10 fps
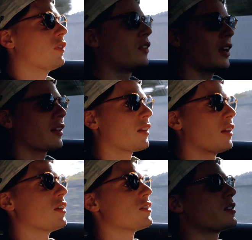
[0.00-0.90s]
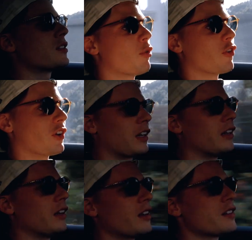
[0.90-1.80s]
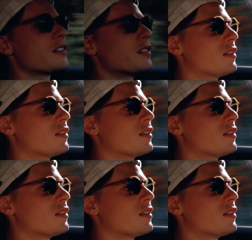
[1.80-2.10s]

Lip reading: ticked this perfectly, as